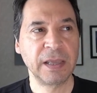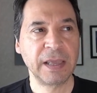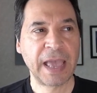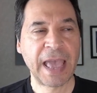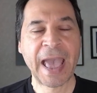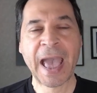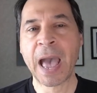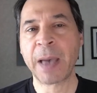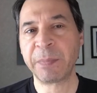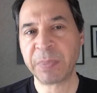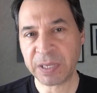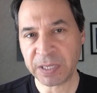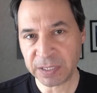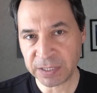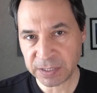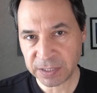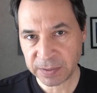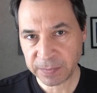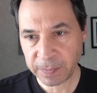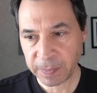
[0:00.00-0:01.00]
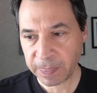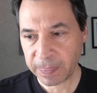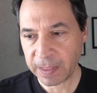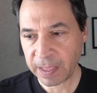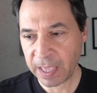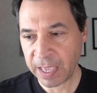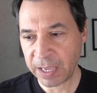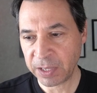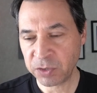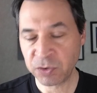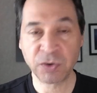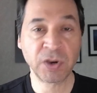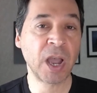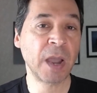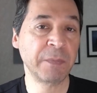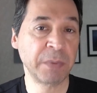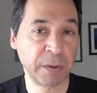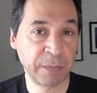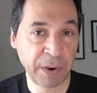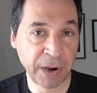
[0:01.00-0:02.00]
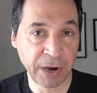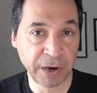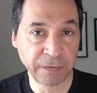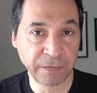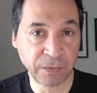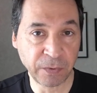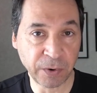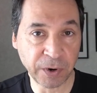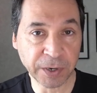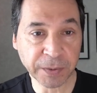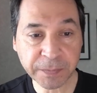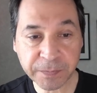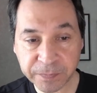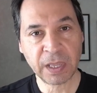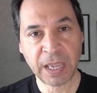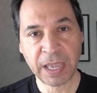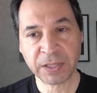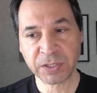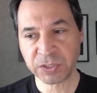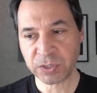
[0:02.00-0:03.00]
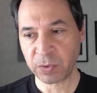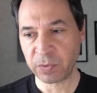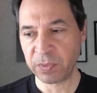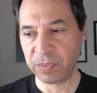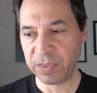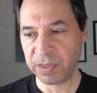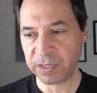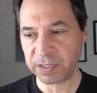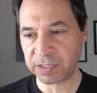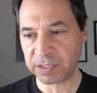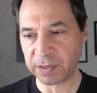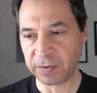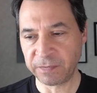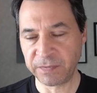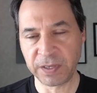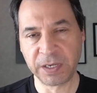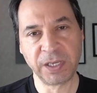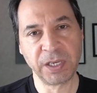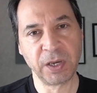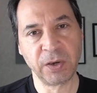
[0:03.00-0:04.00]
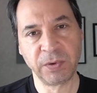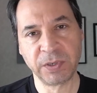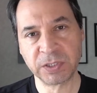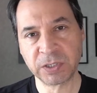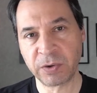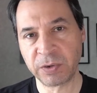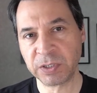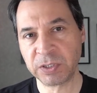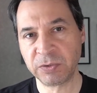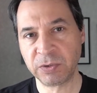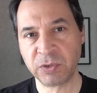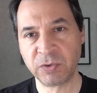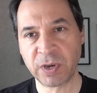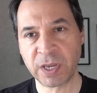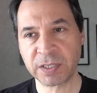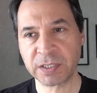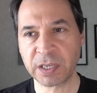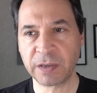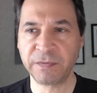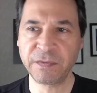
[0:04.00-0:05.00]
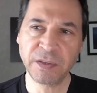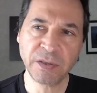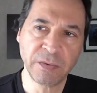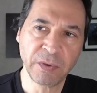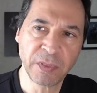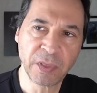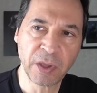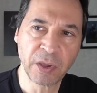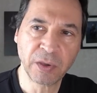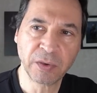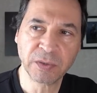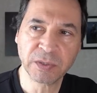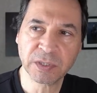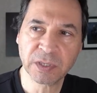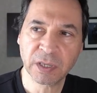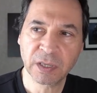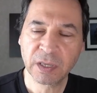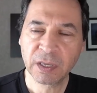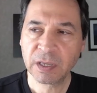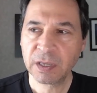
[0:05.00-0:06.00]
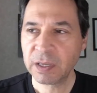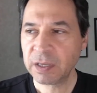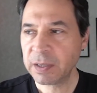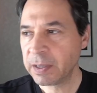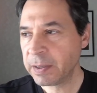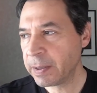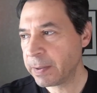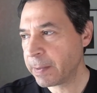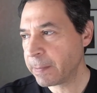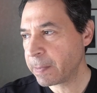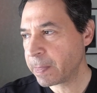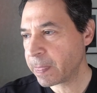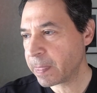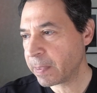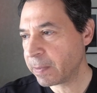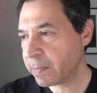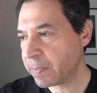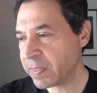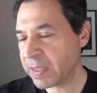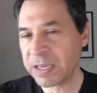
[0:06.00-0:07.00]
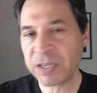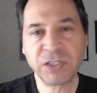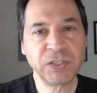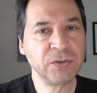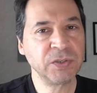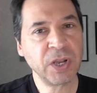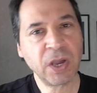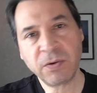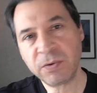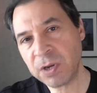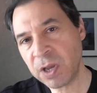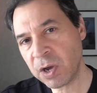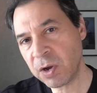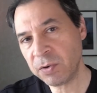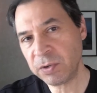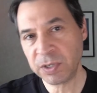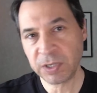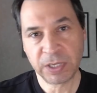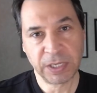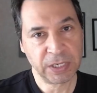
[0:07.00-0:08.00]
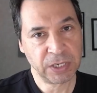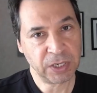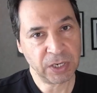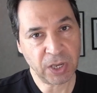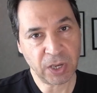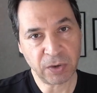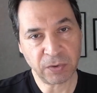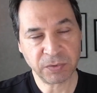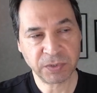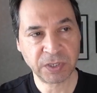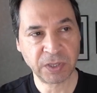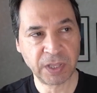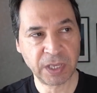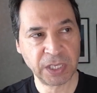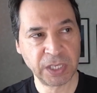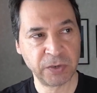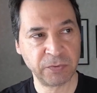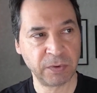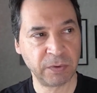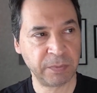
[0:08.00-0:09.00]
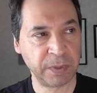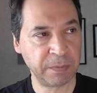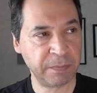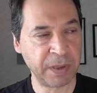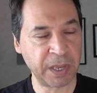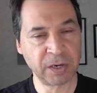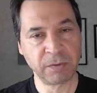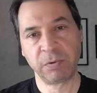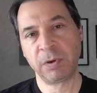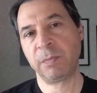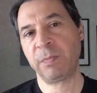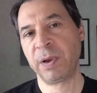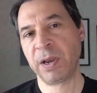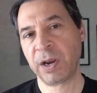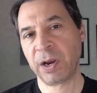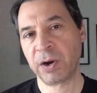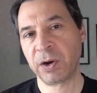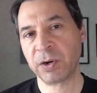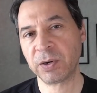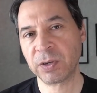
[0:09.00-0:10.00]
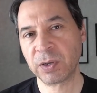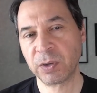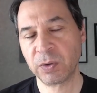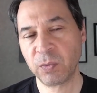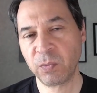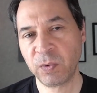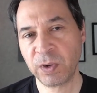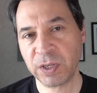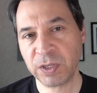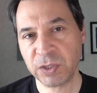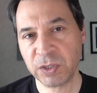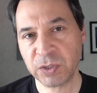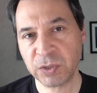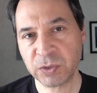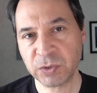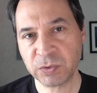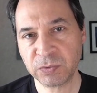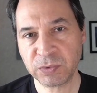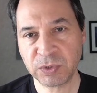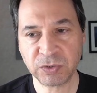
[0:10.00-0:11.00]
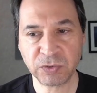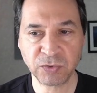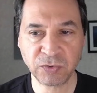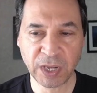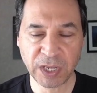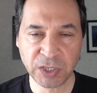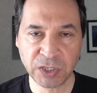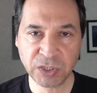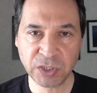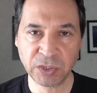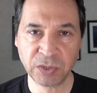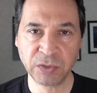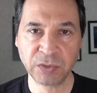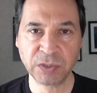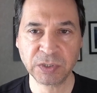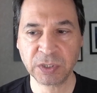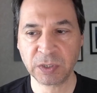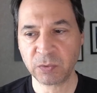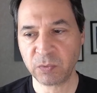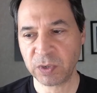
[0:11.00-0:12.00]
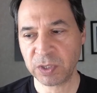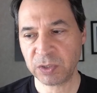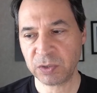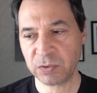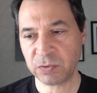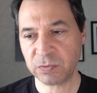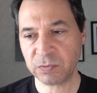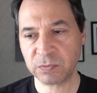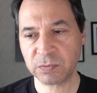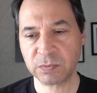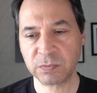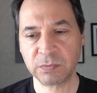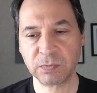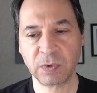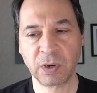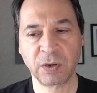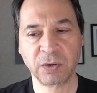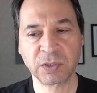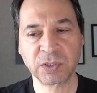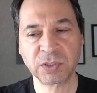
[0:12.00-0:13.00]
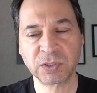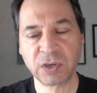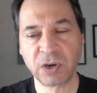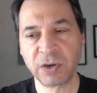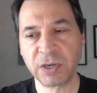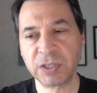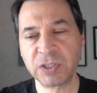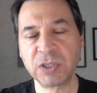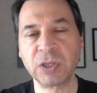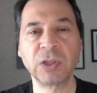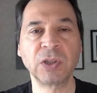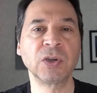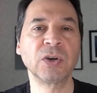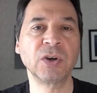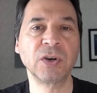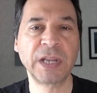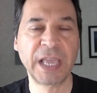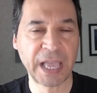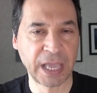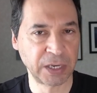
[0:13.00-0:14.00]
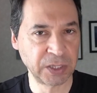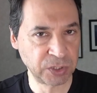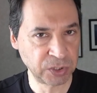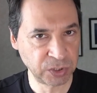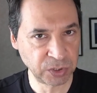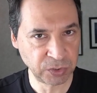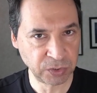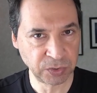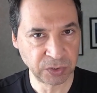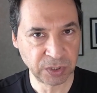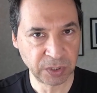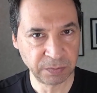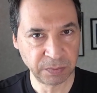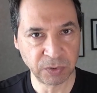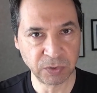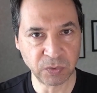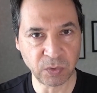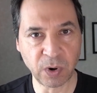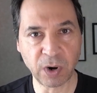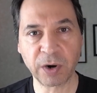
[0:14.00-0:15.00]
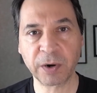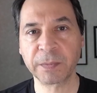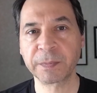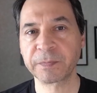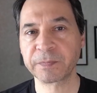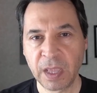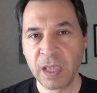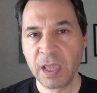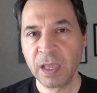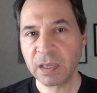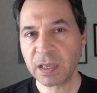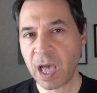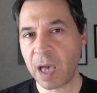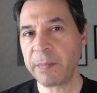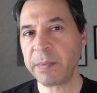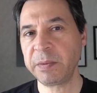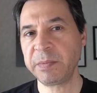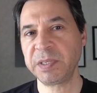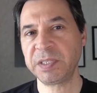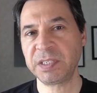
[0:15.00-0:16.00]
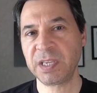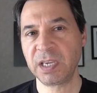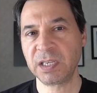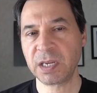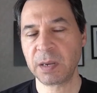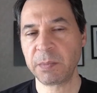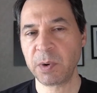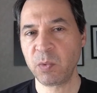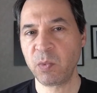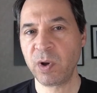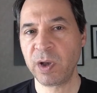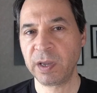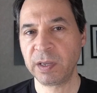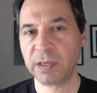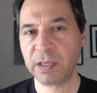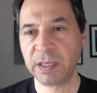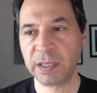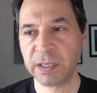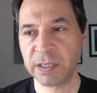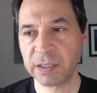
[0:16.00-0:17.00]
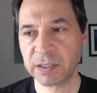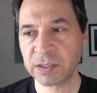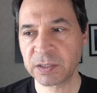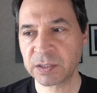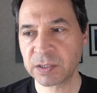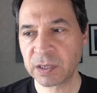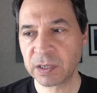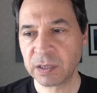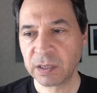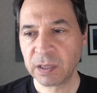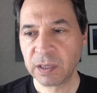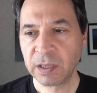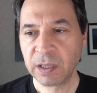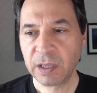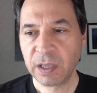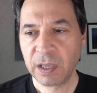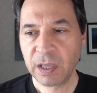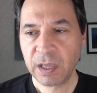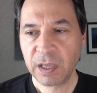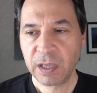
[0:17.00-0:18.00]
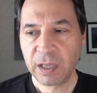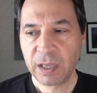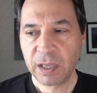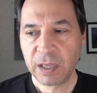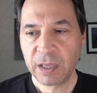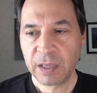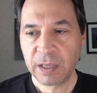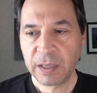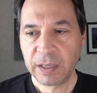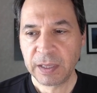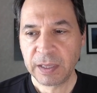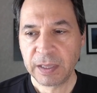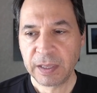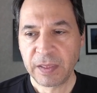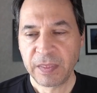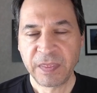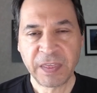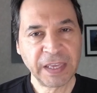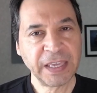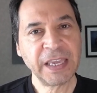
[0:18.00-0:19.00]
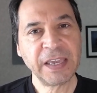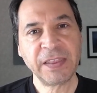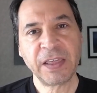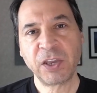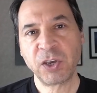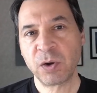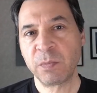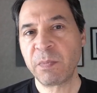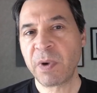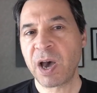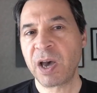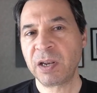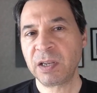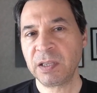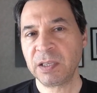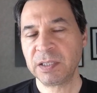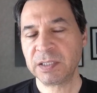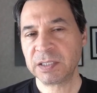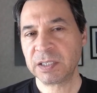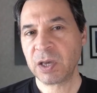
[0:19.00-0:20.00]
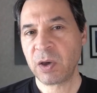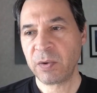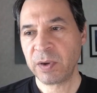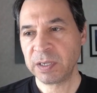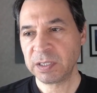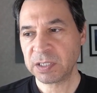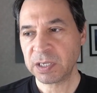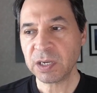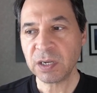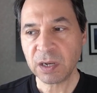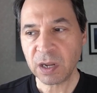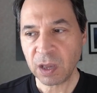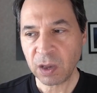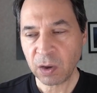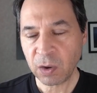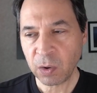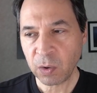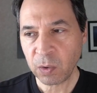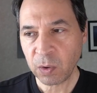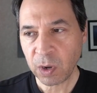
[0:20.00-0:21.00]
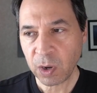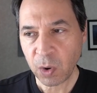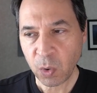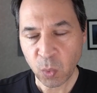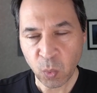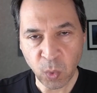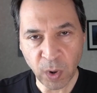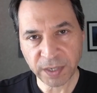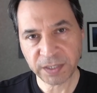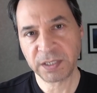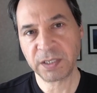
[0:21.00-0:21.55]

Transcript: happened and you're not prepared for it. And so this video is going to address a few of those things you don't know you didn't know, so that you will be better prepared when you do trade shoots and when you are starting to learn how to shoot boudoir. Common mistake number one is thinking that your model is going to know what